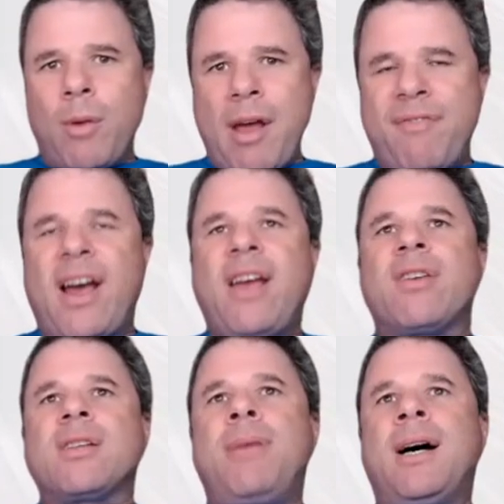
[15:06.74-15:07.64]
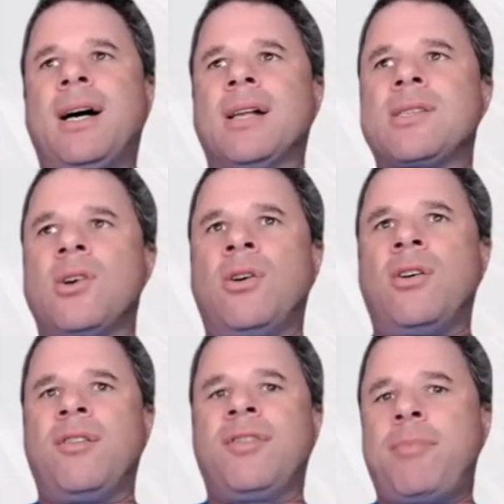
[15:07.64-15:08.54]
One of my favorite parts
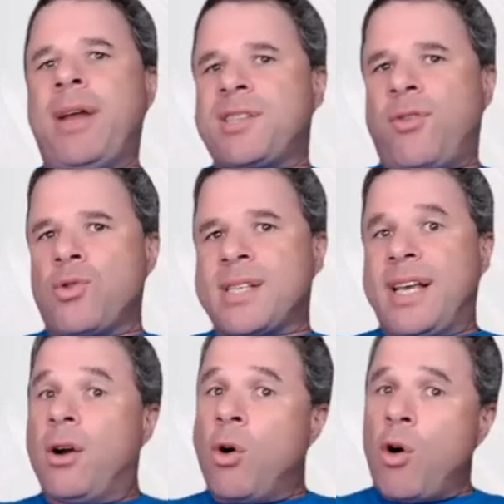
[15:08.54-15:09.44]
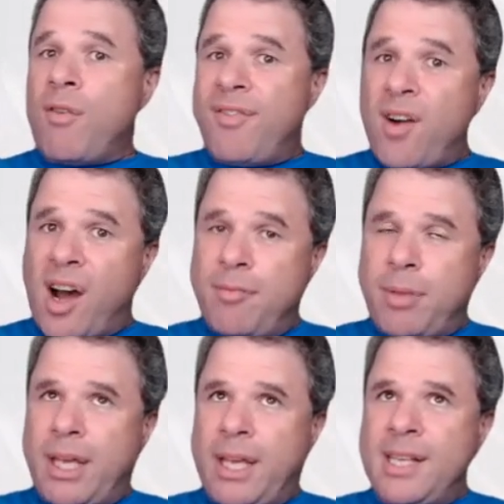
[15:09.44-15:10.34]
of the Appendix 4C or
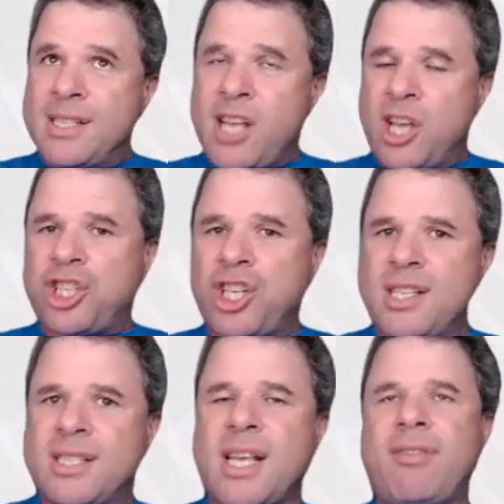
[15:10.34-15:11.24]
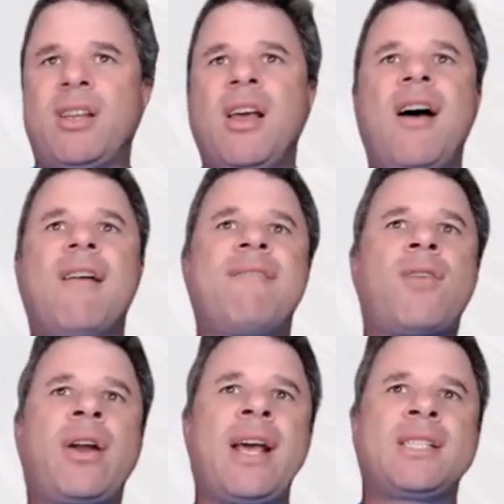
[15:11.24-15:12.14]
5B is Section 7,
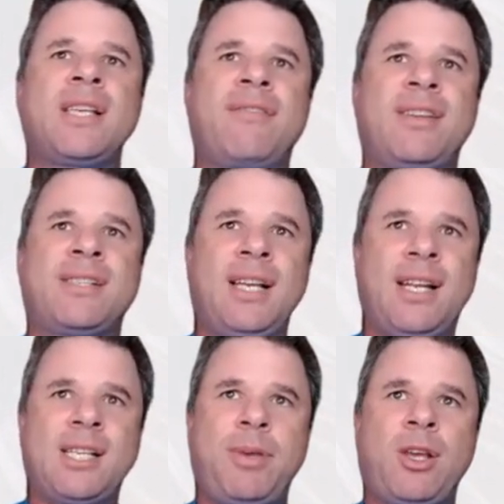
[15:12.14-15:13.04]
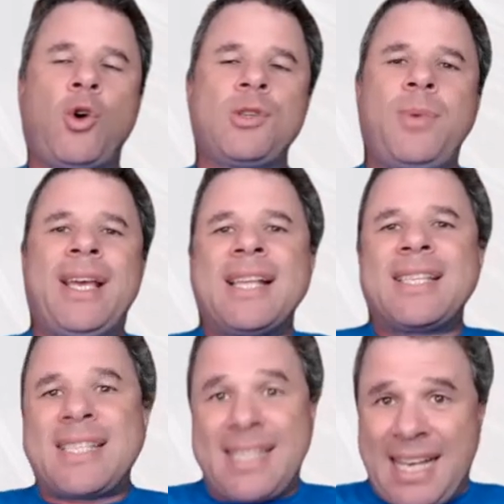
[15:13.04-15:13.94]
Financing Facilities, because we can
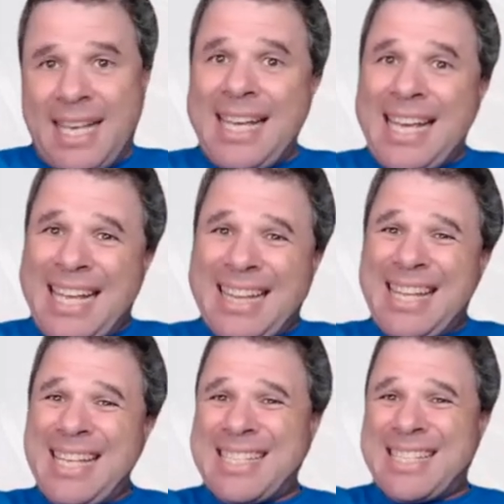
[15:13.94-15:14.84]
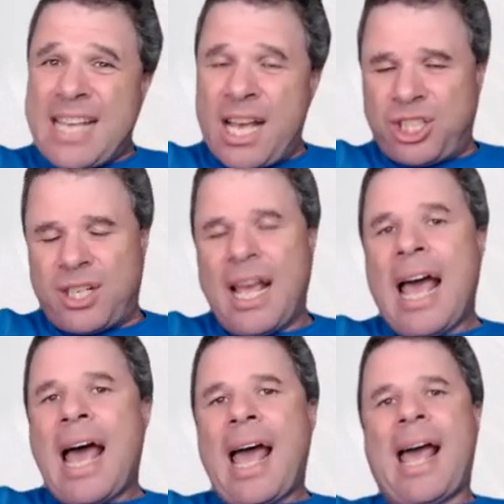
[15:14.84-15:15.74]
see in this section
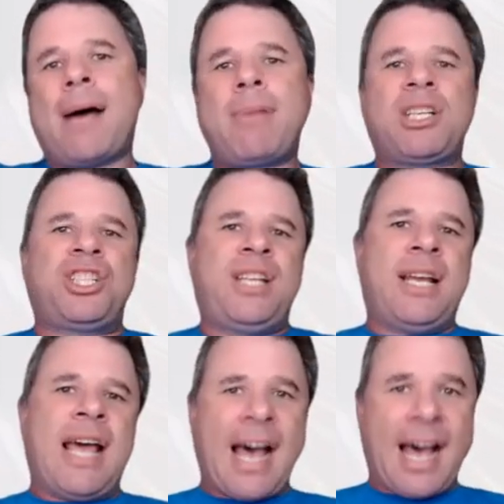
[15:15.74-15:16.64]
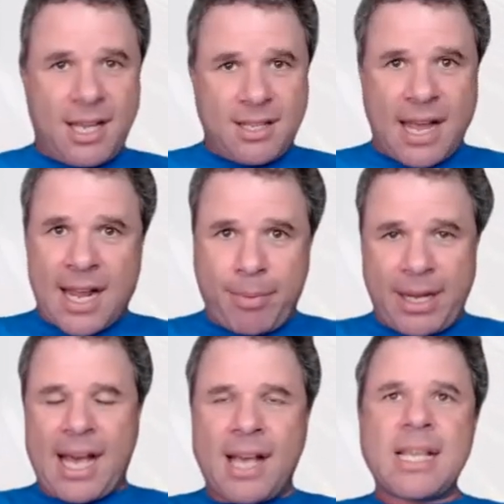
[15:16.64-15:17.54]
how much debt a
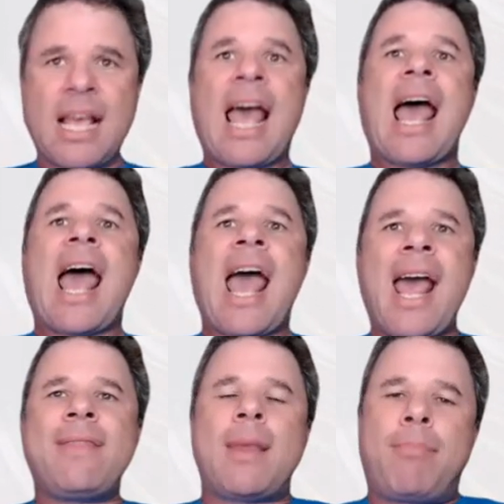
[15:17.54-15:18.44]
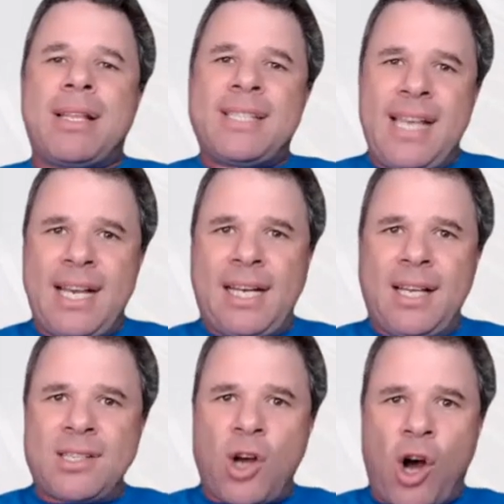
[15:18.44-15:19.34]
company has and the
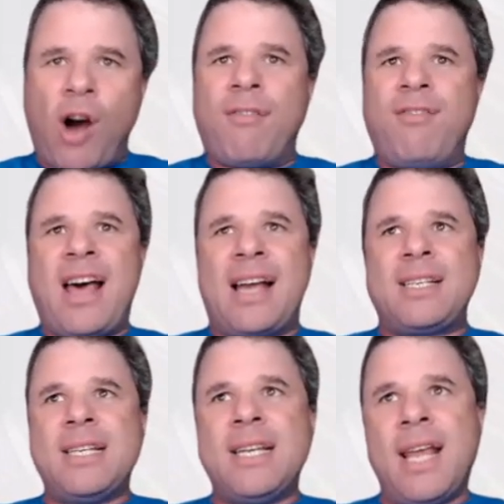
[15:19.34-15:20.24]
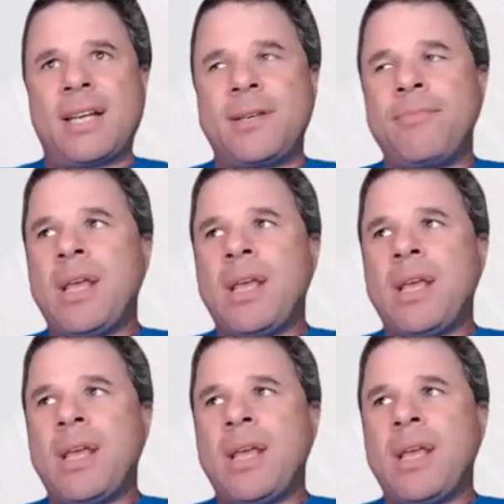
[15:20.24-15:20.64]
particulars of that debt.